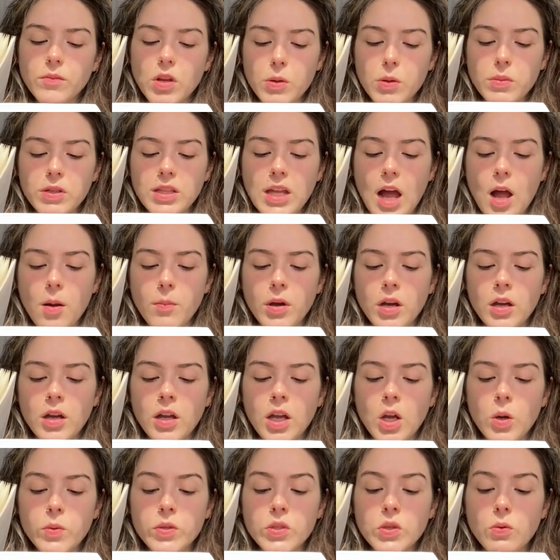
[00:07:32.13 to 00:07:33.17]
And with Emma,
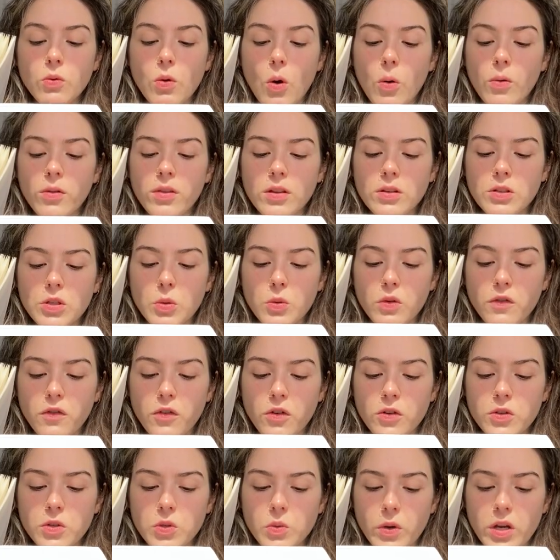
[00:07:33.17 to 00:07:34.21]
it was growth into a
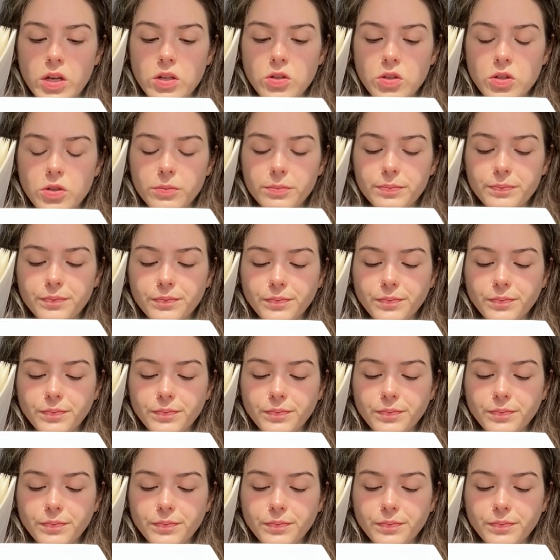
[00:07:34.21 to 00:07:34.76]
first wish.